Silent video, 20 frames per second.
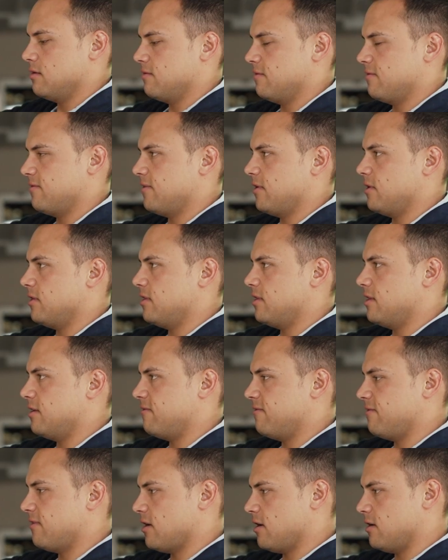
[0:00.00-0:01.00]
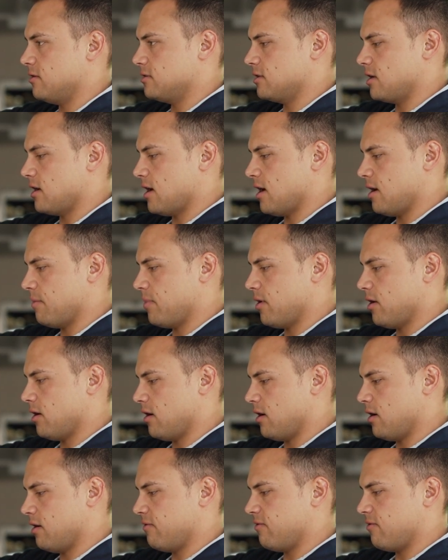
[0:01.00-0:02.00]
Fill the flask up
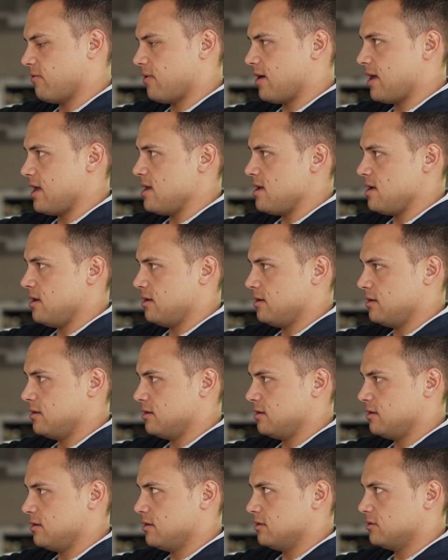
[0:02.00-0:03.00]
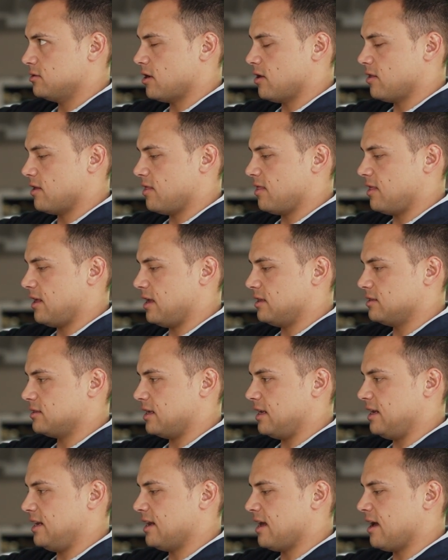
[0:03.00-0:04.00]
halfway so that there's
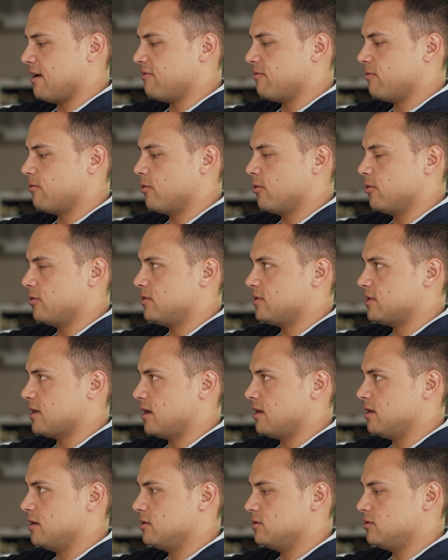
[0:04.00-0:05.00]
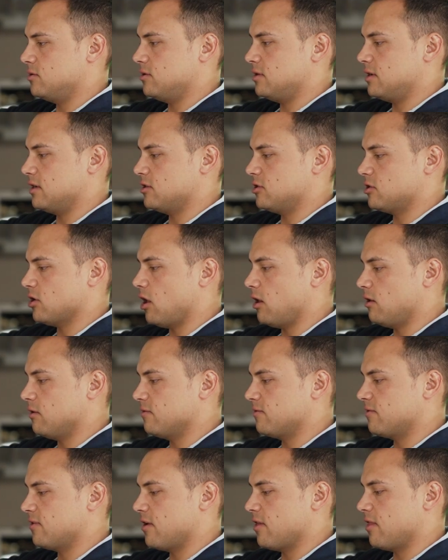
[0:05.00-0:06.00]
enough water to
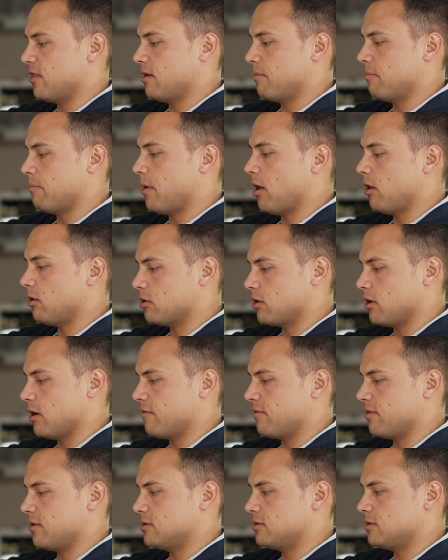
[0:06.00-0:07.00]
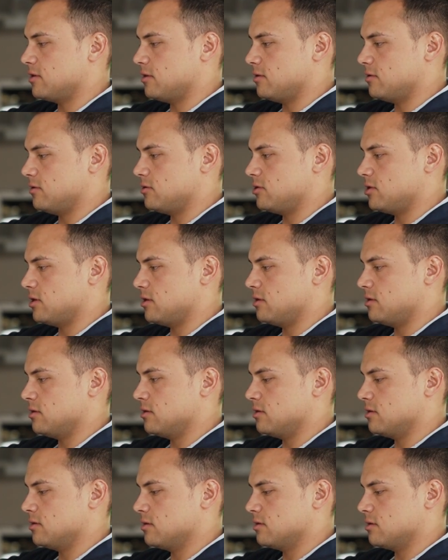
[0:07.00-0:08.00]
dissolve the bulk of the solution,
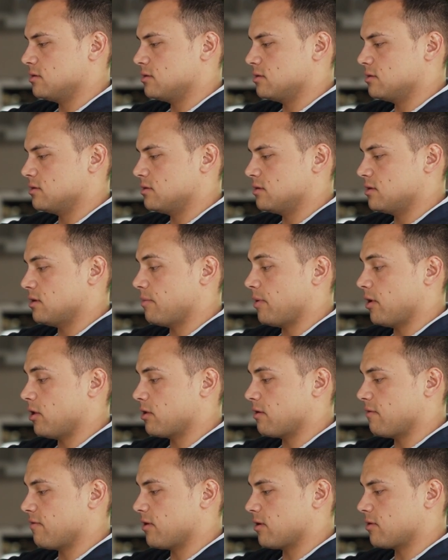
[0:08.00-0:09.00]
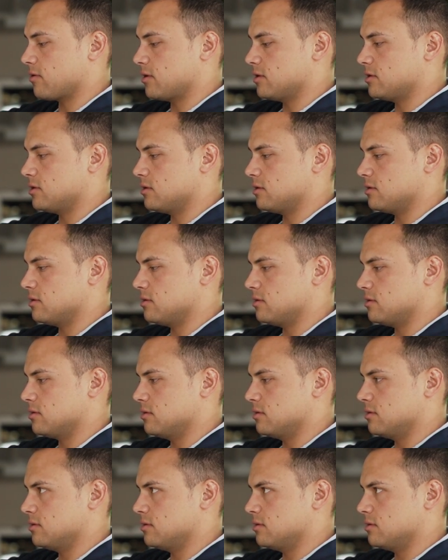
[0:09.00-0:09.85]
the bulk of the crystals.